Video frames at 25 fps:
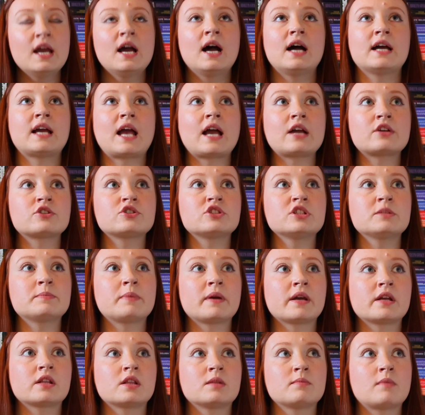I actually
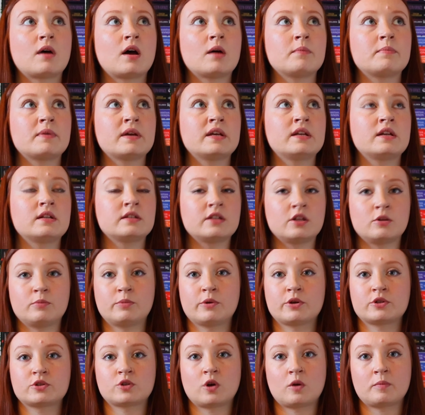picked them up in a little
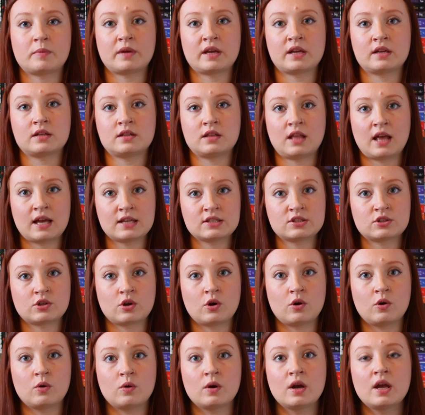bookshop in
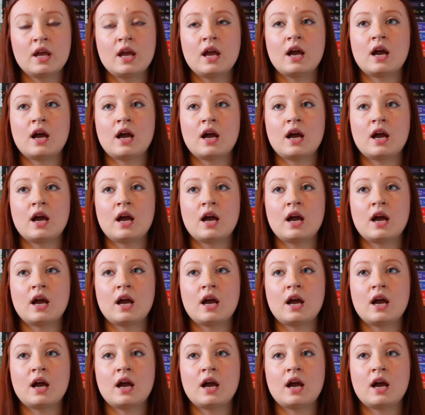Glasgow,